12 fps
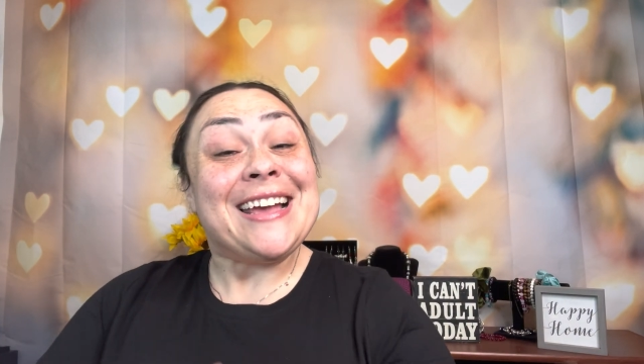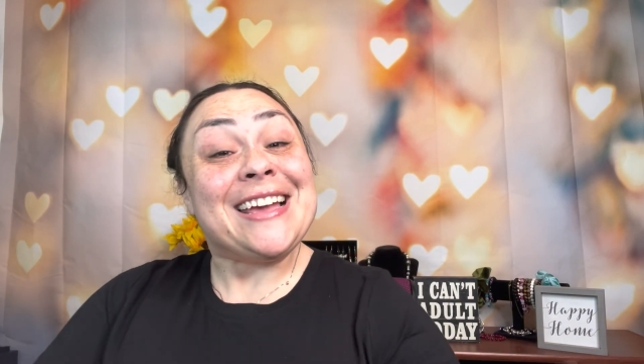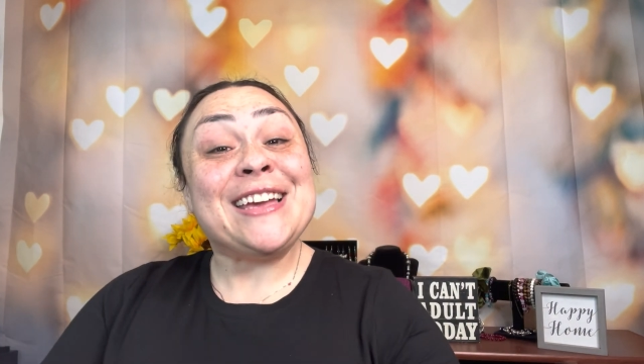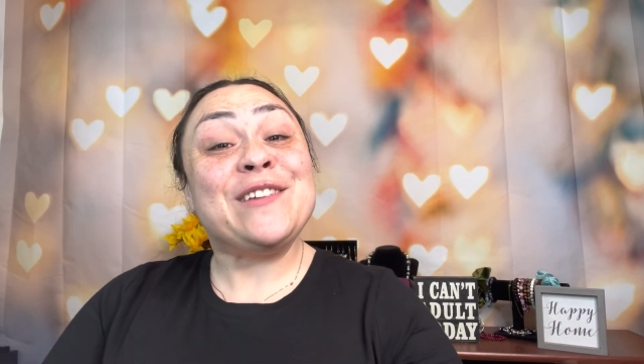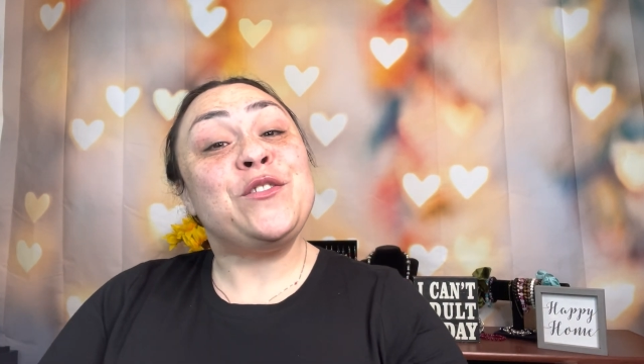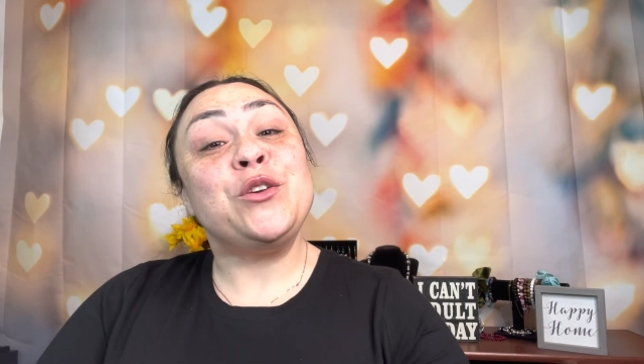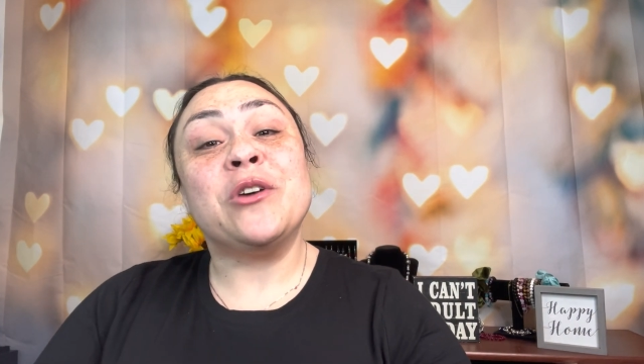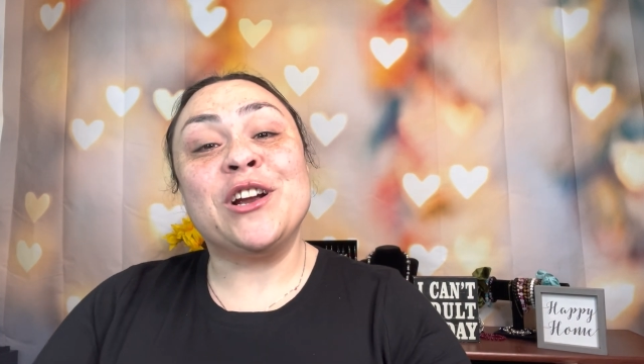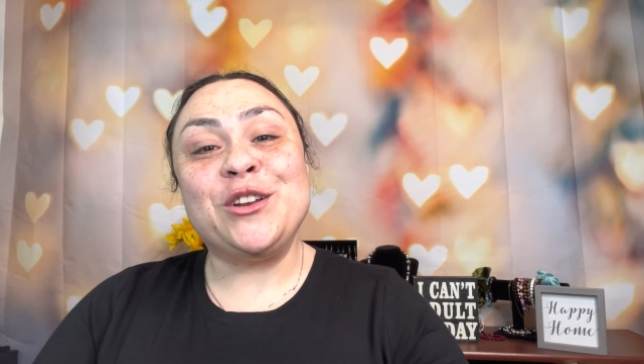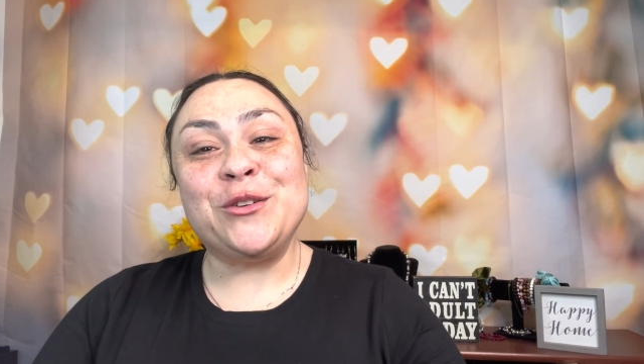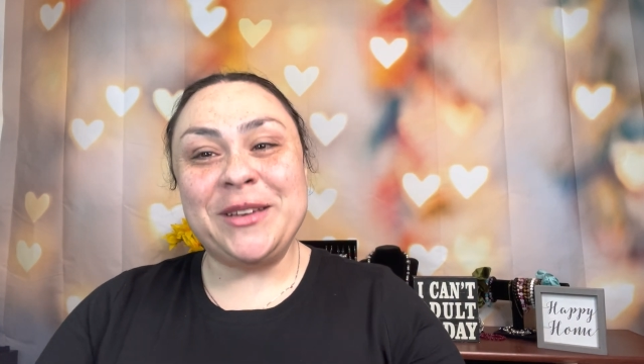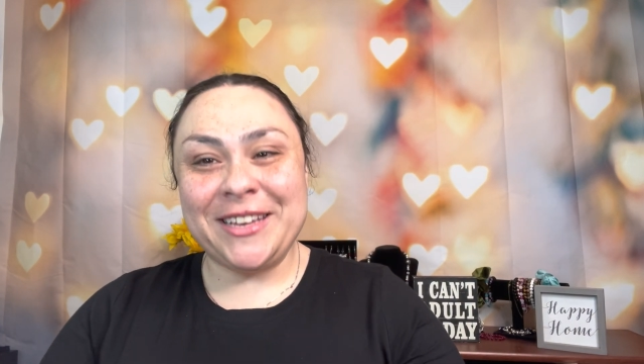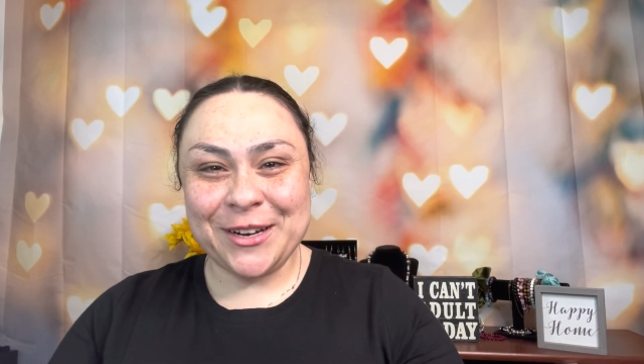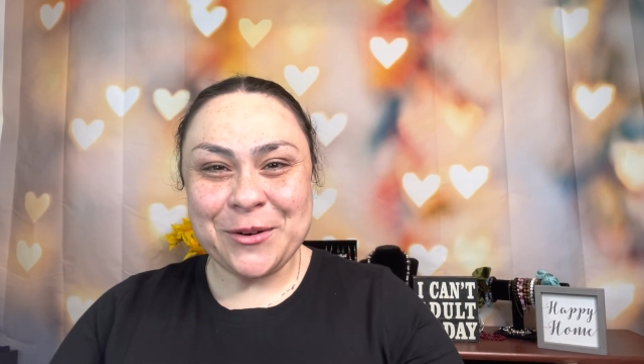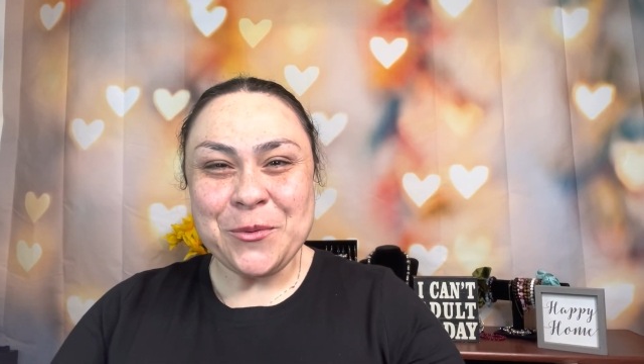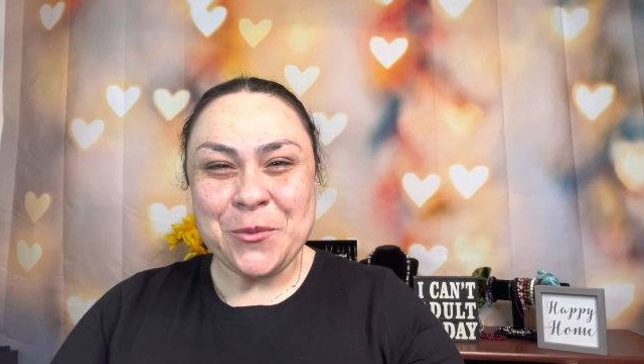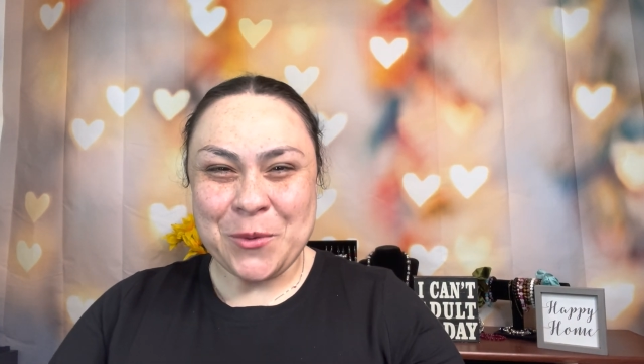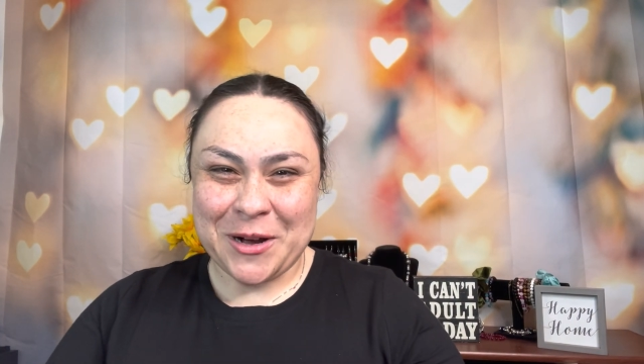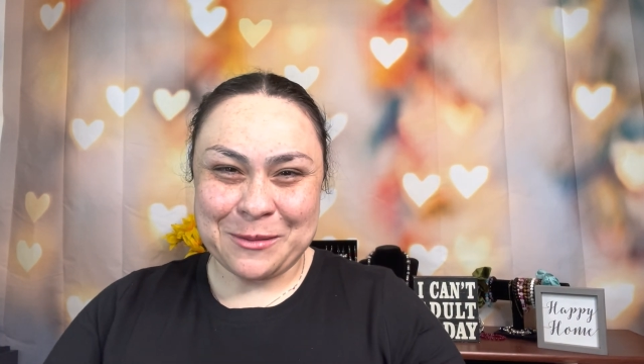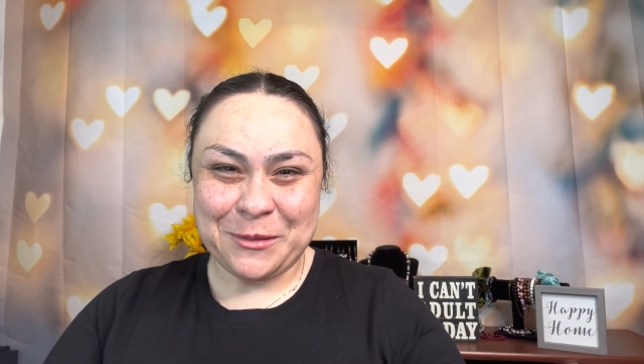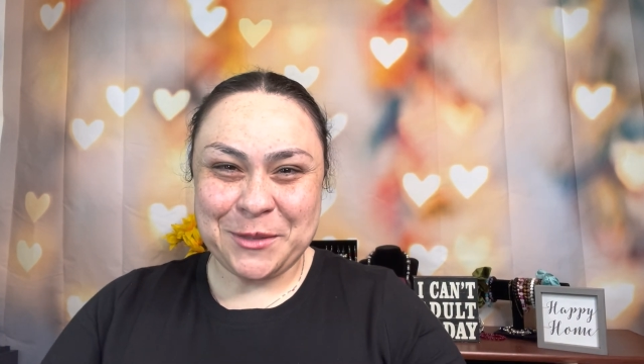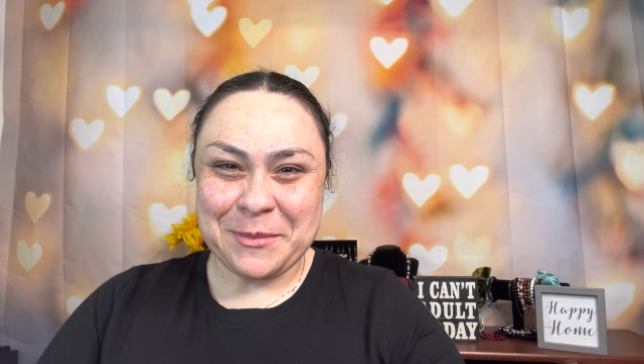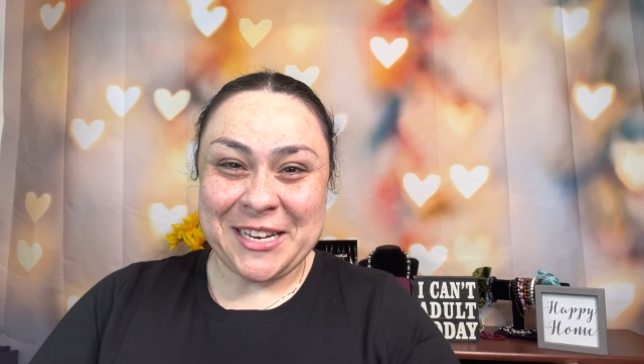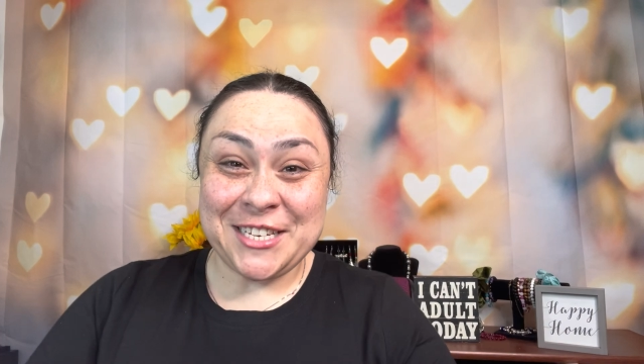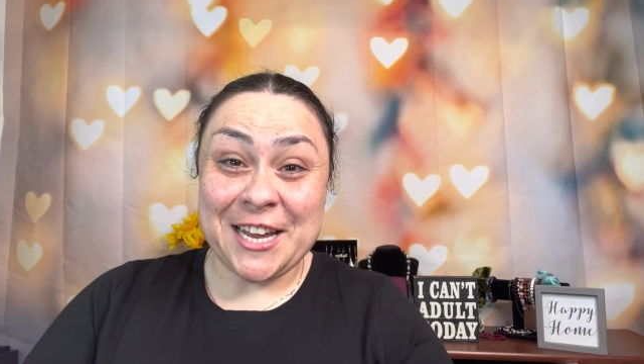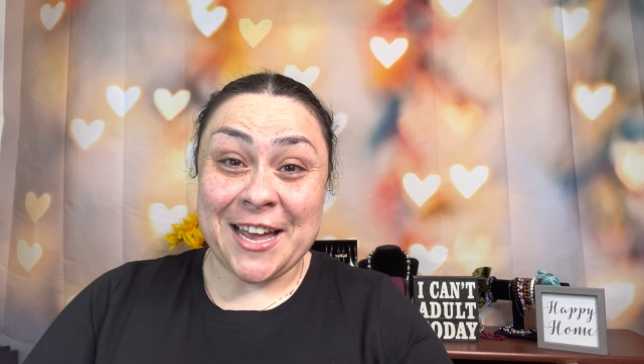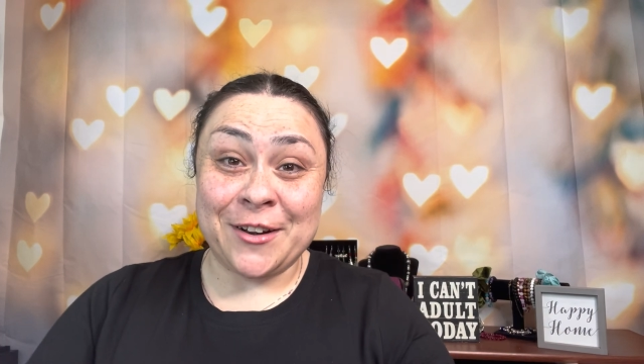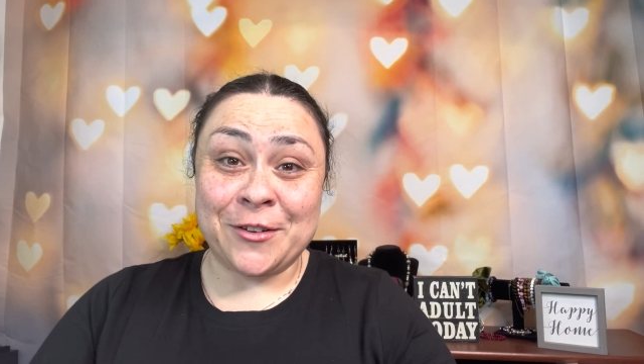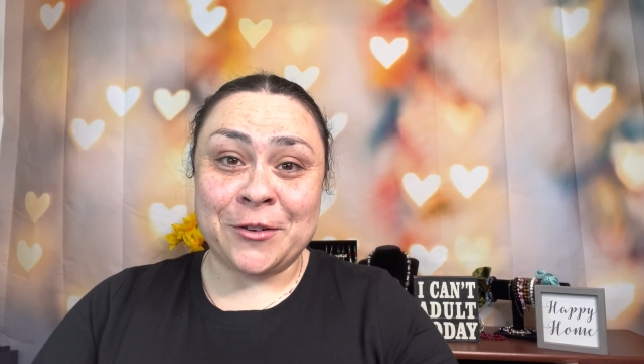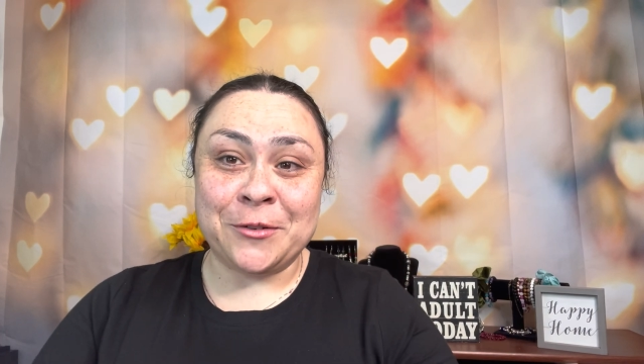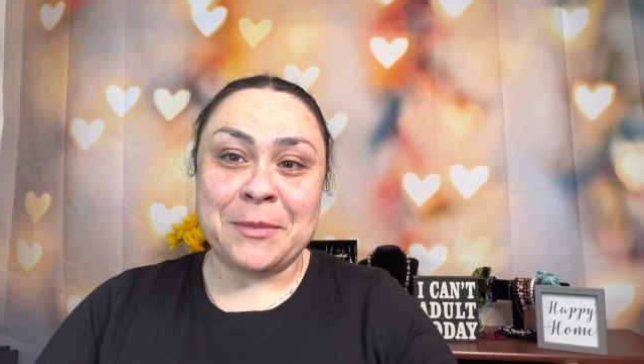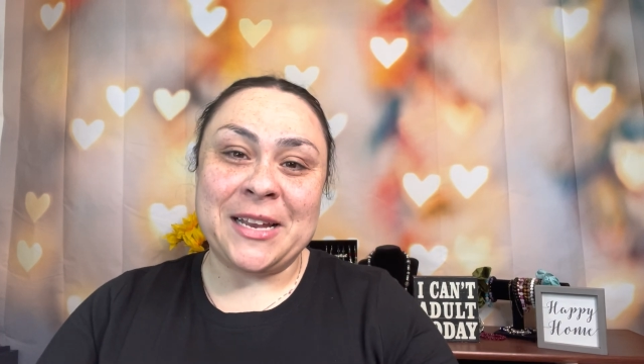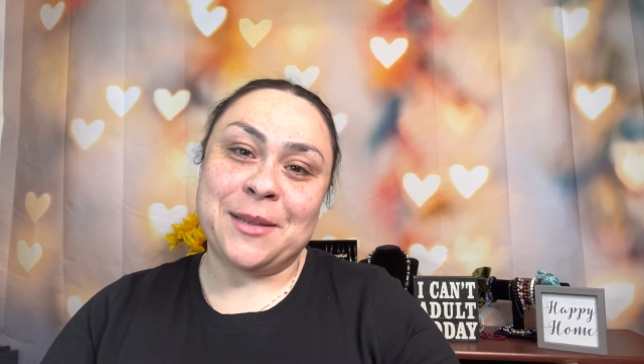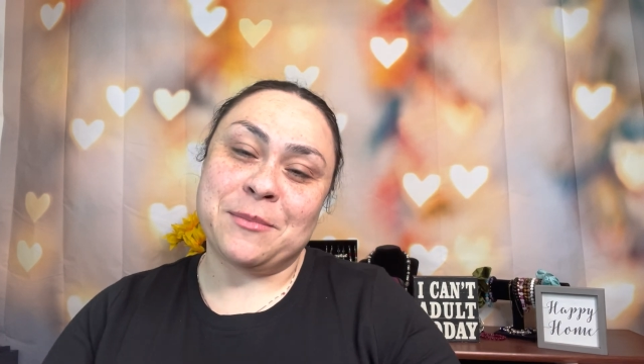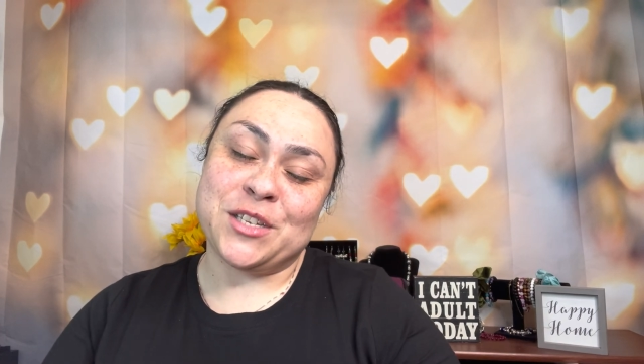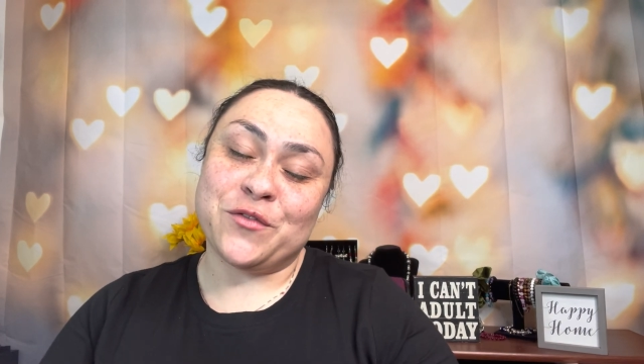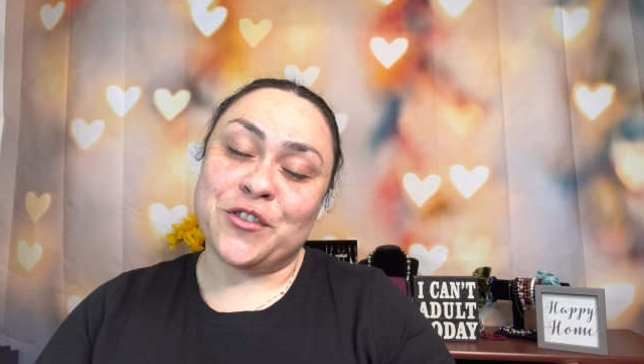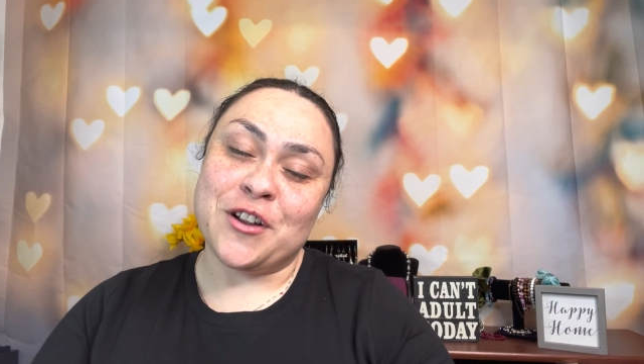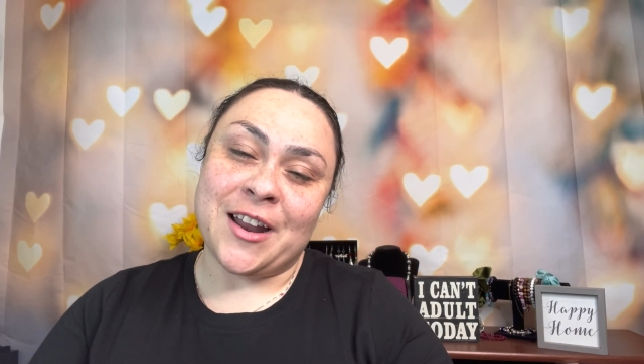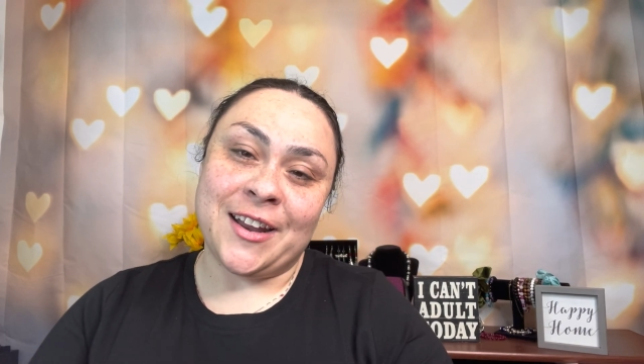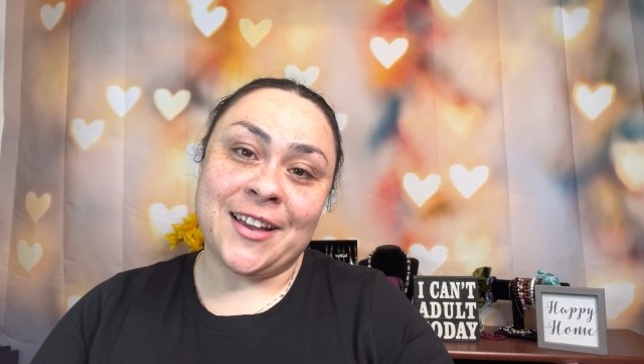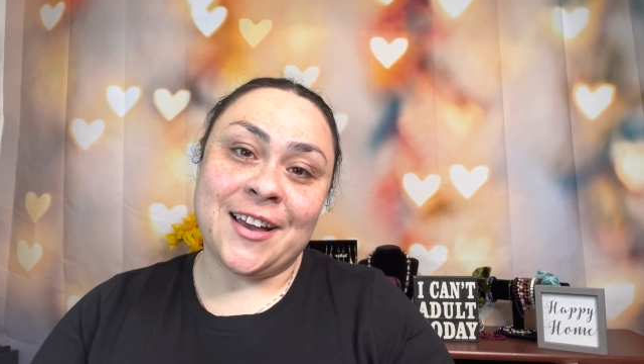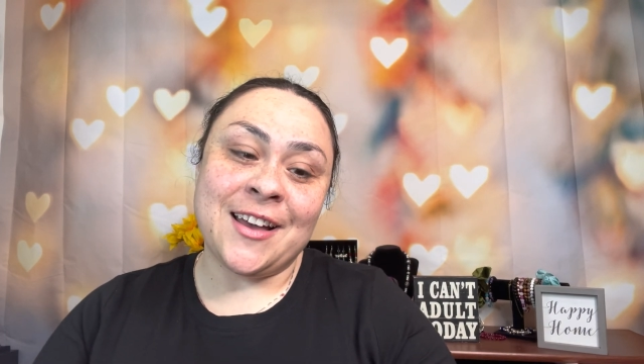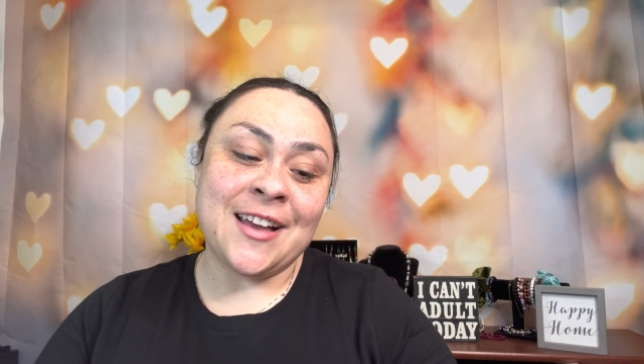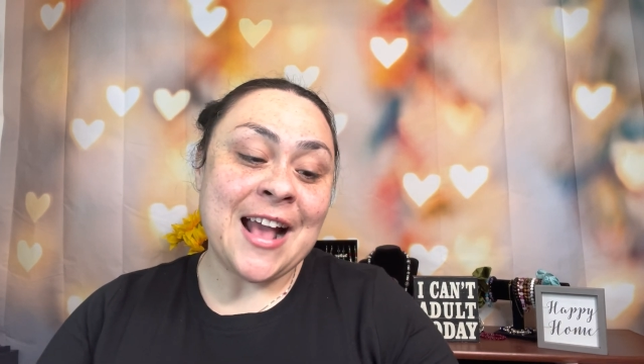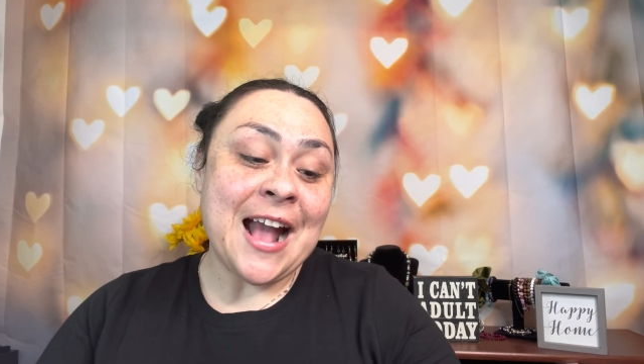If you are new here, welcome to my channel. My name is Veronica.